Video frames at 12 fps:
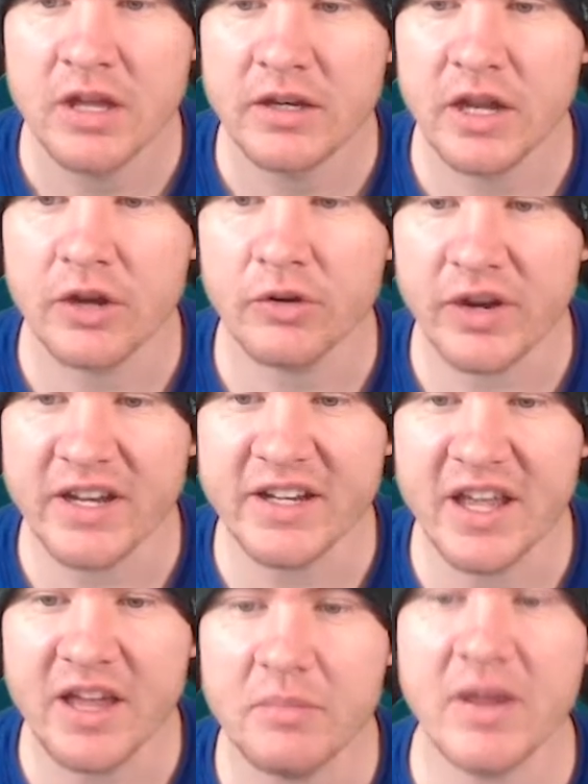Now, Grand
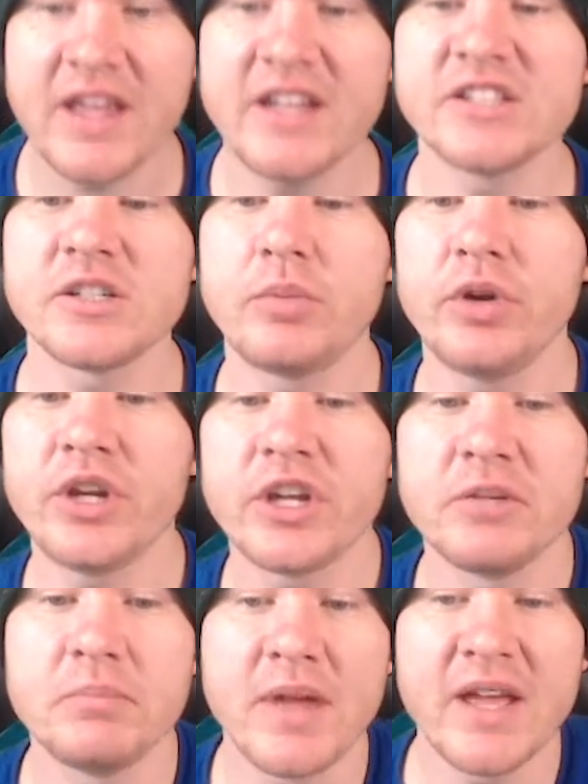Campaign is a pretty
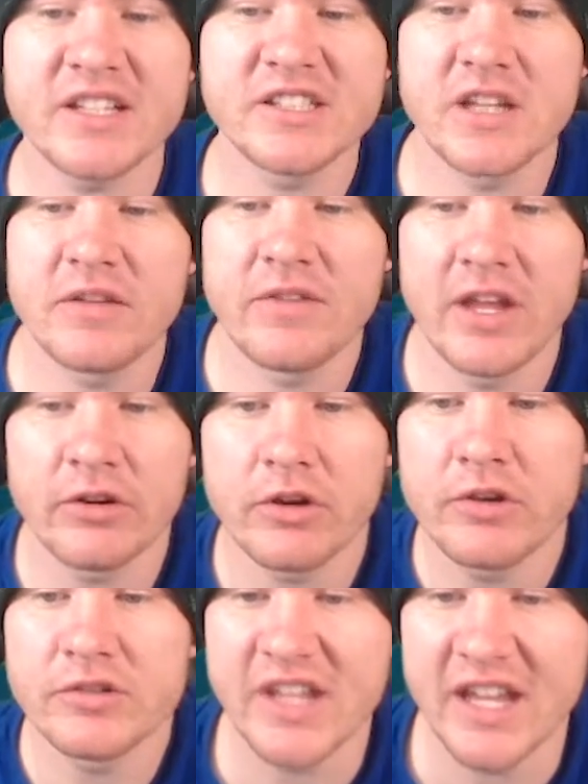good mix of
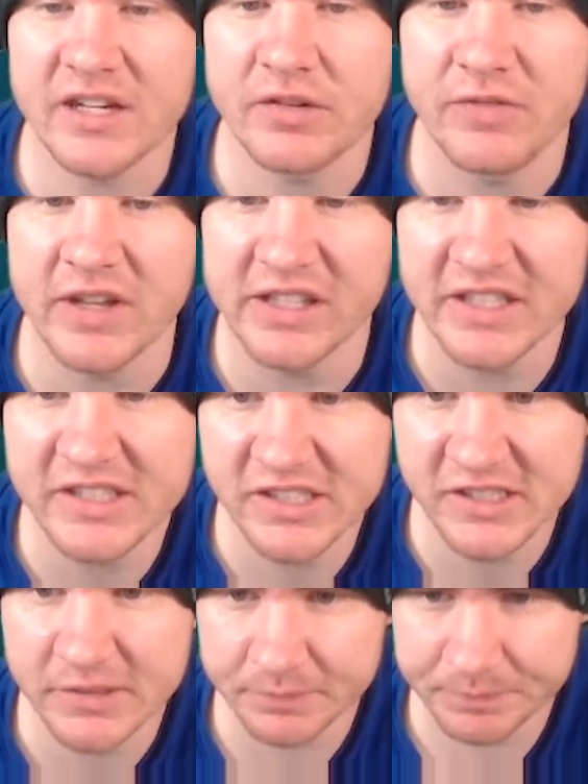heroes and villains.